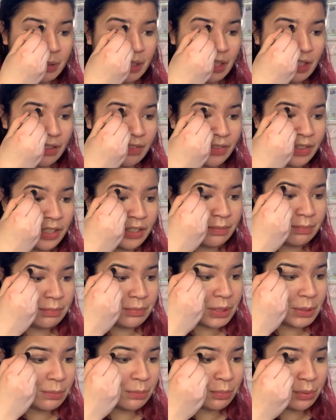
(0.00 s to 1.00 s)
Beloved.
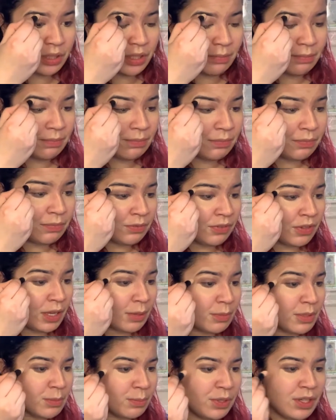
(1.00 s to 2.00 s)
It's a pretty
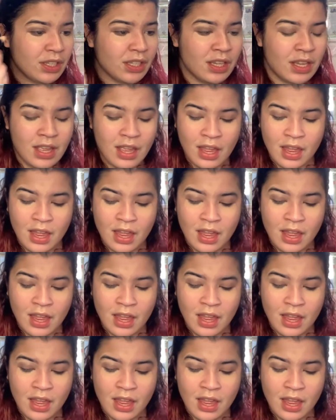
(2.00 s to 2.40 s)
famous book.